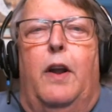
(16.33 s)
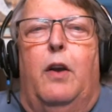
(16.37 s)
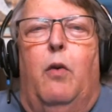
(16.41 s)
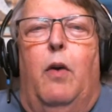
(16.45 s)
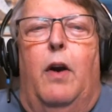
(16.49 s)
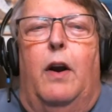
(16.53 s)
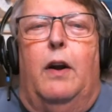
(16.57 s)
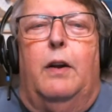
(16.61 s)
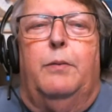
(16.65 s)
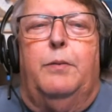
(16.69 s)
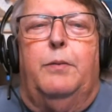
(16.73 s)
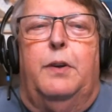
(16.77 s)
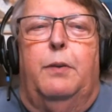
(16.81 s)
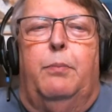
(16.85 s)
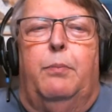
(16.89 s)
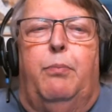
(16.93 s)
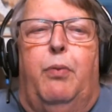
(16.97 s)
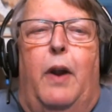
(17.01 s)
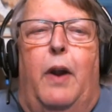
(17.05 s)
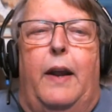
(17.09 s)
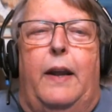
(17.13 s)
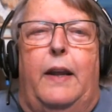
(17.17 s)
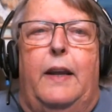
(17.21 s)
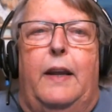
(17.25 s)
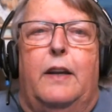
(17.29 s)
Welcome to
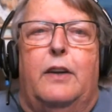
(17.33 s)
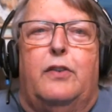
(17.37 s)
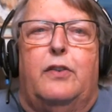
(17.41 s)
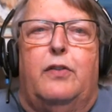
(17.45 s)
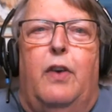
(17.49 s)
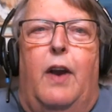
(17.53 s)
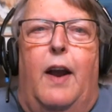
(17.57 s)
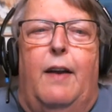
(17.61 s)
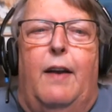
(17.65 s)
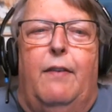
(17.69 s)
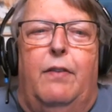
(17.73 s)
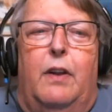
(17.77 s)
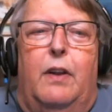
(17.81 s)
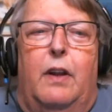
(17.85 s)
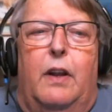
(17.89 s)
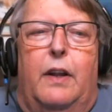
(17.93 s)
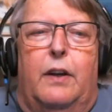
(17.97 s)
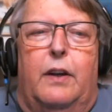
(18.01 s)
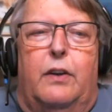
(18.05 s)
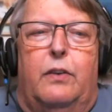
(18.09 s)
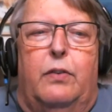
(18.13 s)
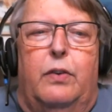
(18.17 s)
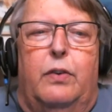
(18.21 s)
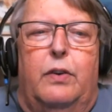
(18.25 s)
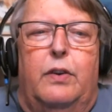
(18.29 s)
Breaking Travel
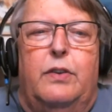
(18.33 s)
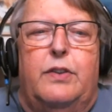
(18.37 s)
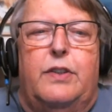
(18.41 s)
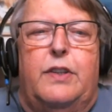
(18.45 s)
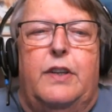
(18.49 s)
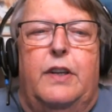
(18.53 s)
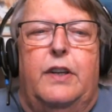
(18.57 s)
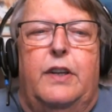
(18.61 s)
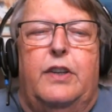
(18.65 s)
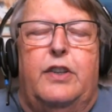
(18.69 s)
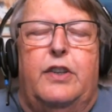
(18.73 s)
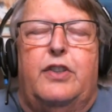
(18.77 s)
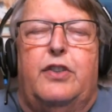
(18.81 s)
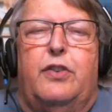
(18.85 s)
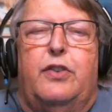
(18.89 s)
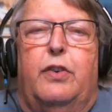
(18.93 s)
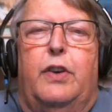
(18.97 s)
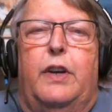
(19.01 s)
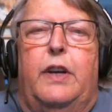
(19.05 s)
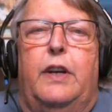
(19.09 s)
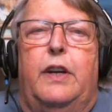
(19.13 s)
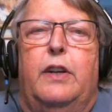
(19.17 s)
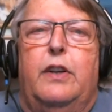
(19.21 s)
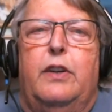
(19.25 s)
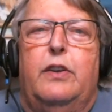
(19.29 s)
and Cruise
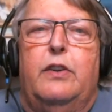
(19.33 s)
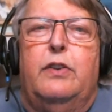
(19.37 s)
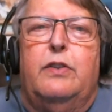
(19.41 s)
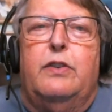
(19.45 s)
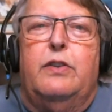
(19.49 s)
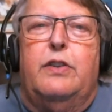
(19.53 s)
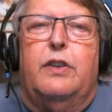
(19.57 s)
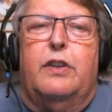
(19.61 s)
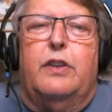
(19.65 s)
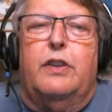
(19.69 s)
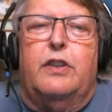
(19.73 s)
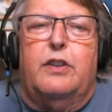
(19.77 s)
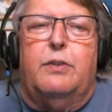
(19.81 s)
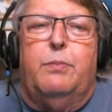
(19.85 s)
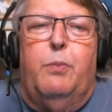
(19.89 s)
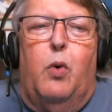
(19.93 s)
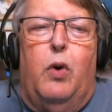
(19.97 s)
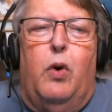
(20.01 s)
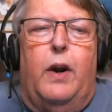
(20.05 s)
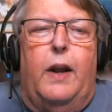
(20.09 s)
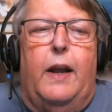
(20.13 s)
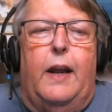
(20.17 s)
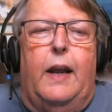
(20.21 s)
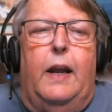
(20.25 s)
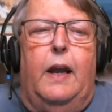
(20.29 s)
Industry News this
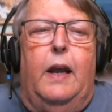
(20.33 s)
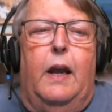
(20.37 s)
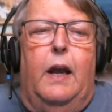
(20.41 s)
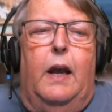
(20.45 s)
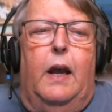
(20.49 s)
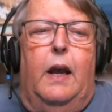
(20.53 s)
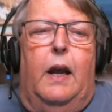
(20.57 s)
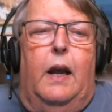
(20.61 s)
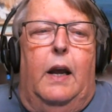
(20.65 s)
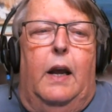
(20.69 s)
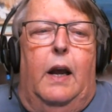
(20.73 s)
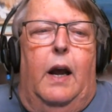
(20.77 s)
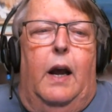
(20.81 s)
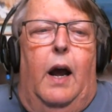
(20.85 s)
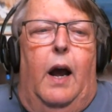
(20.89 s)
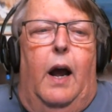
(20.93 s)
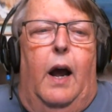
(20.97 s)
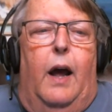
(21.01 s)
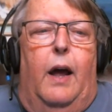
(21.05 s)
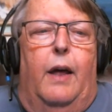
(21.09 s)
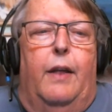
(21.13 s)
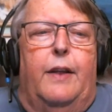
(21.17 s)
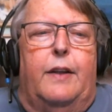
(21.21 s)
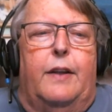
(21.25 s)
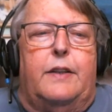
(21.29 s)
morning.
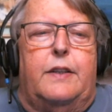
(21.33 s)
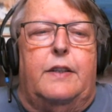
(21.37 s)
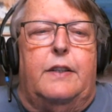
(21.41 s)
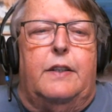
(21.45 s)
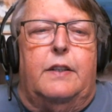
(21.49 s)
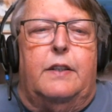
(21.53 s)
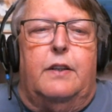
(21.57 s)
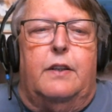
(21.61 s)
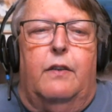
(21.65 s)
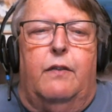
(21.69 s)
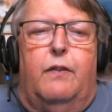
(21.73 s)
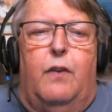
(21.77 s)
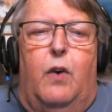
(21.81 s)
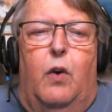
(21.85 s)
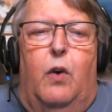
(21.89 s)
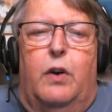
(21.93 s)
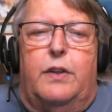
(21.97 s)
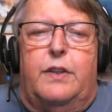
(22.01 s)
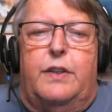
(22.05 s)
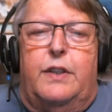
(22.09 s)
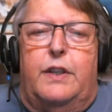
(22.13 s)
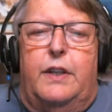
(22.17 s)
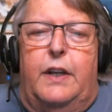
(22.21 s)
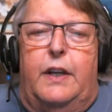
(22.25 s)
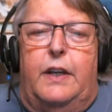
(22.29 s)
This is, of
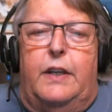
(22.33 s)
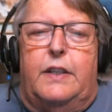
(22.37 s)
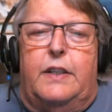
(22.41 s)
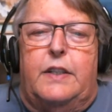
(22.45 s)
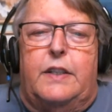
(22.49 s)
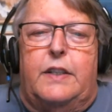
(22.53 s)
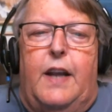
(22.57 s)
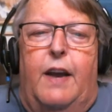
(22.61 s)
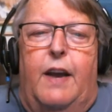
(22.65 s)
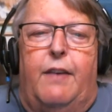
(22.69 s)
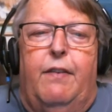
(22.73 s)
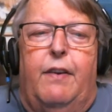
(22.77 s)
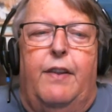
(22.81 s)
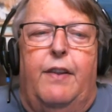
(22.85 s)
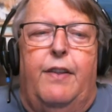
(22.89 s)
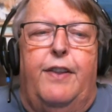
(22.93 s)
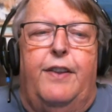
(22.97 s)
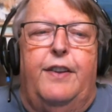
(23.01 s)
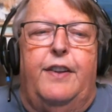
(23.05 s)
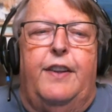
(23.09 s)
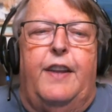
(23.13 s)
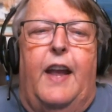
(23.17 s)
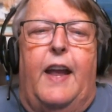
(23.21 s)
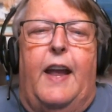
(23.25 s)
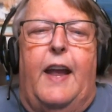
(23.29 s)
course, the
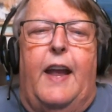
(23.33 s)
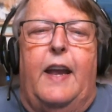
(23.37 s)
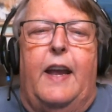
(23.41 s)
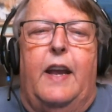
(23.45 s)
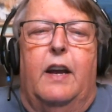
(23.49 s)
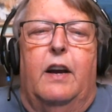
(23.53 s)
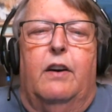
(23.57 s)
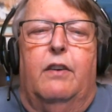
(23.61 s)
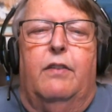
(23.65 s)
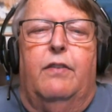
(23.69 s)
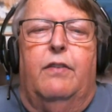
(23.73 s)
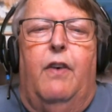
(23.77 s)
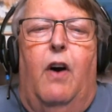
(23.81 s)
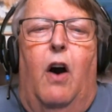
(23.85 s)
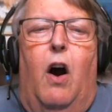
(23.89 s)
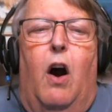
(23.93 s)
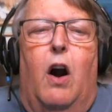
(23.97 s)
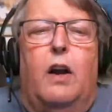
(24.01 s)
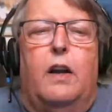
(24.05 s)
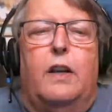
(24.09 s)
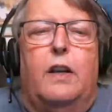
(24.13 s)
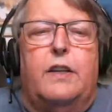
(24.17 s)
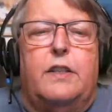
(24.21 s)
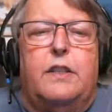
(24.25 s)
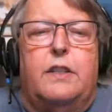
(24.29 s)
7th day of
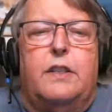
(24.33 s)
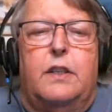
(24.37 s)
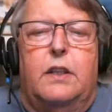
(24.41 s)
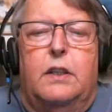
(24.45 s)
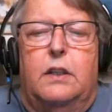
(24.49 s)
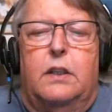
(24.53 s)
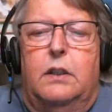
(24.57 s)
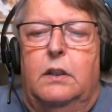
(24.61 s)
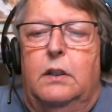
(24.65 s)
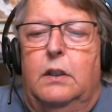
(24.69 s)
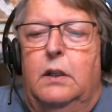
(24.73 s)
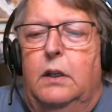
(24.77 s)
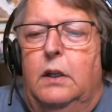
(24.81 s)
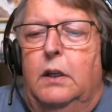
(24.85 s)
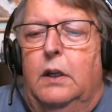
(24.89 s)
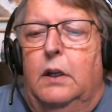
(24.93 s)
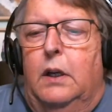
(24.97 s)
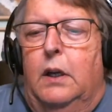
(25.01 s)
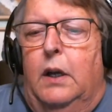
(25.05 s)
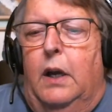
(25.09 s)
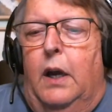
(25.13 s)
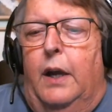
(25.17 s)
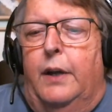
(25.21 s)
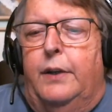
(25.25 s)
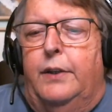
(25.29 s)
August
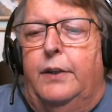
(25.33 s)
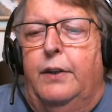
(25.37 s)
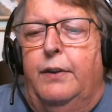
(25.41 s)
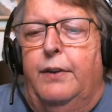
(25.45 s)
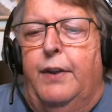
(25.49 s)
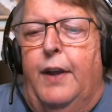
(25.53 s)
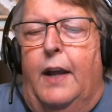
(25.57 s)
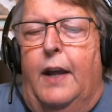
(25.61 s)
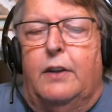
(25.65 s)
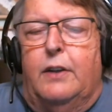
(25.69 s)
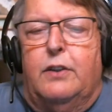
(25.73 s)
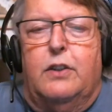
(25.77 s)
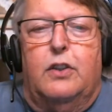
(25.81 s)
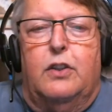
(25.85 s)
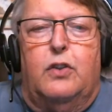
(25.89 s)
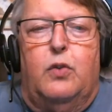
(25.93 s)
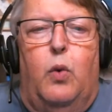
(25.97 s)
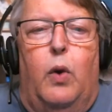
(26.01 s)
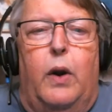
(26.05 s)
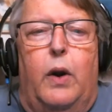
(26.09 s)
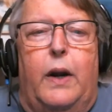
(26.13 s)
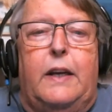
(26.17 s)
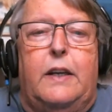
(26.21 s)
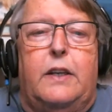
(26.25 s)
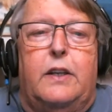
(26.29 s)

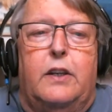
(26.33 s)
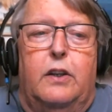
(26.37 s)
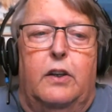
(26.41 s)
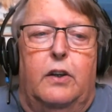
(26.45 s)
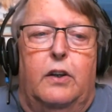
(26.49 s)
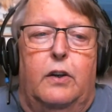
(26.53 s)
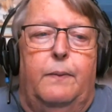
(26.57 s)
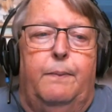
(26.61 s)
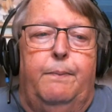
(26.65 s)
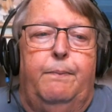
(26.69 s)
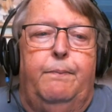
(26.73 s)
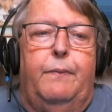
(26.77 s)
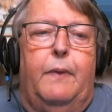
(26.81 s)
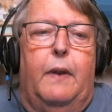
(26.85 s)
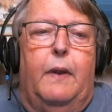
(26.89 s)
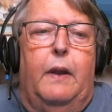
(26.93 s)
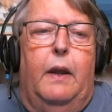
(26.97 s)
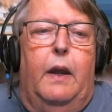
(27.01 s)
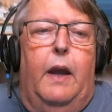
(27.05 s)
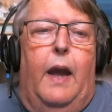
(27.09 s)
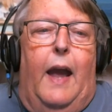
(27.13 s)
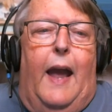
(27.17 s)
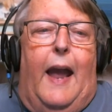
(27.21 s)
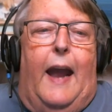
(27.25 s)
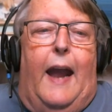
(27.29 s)
2022.
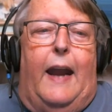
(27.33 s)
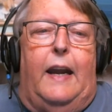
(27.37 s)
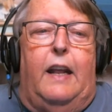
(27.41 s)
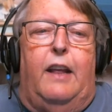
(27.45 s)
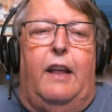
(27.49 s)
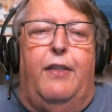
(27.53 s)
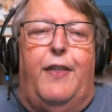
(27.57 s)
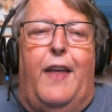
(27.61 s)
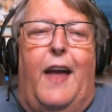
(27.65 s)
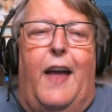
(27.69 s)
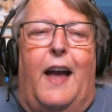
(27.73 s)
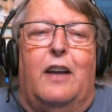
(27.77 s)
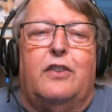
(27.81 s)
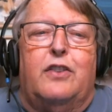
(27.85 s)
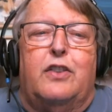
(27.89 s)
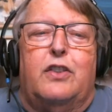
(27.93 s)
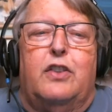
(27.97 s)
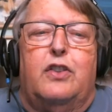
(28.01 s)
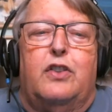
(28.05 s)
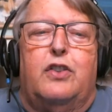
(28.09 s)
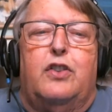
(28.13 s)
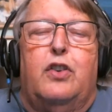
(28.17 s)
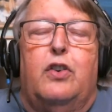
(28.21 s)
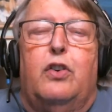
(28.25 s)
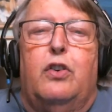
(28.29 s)

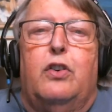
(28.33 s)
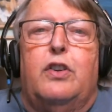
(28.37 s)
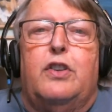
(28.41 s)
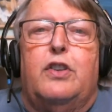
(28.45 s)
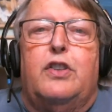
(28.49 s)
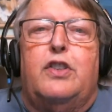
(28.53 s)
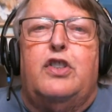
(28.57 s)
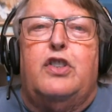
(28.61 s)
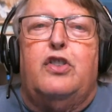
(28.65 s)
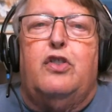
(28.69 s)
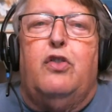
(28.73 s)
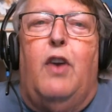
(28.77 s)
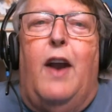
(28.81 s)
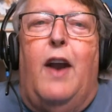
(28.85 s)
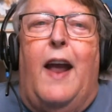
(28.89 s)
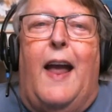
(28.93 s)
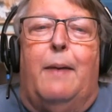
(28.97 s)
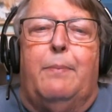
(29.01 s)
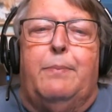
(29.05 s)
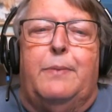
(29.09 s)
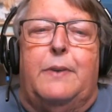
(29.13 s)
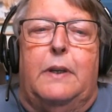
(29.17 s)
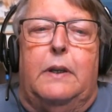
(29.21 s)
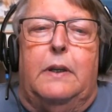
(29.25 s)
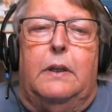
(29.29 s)
80,000 tourists
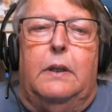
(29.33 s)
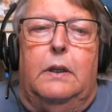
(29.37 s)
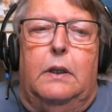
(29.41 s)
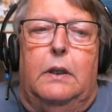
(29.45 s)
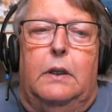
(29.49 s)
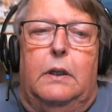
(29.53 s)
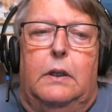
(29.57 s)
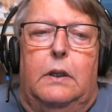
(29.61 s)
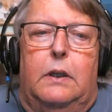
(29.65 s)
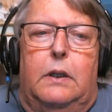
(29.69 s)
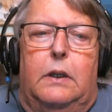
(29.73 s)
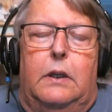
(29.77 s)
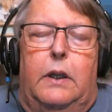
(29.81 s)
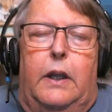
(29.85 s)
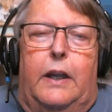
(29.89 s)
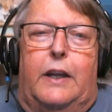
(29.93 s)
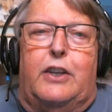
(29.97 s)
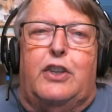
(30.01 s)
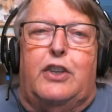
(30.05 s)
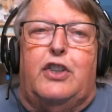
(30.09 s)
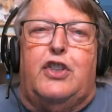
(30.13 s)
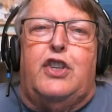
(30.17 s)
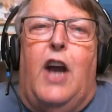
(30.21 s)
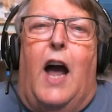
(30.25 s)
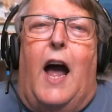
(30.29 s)
trapped
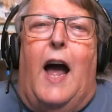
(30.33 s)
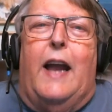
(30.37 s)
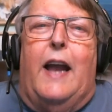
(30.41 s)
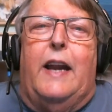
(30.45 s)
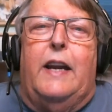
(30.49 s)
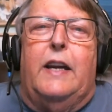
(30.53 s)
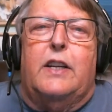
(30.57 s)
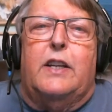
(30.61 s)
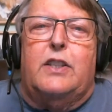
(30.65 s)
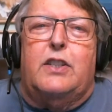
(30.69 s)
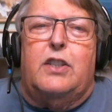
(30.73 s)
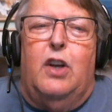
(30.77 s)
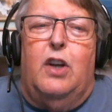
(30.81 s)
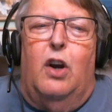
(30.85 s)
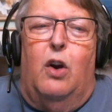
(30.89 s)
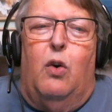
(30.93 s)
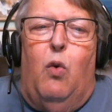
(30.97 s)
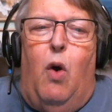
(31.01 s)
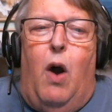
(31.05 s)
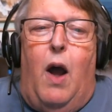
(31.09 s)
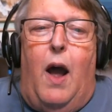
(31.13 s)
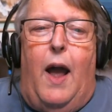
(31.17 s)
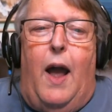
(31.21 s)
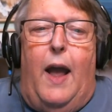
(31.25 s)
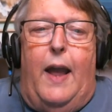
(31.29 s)
in China's
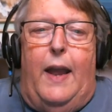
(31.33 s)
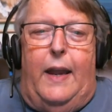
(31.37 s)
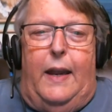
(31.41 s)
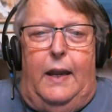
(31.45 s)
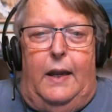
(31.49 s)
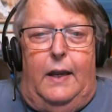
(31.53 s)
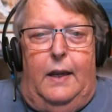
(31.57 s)
Hawaii.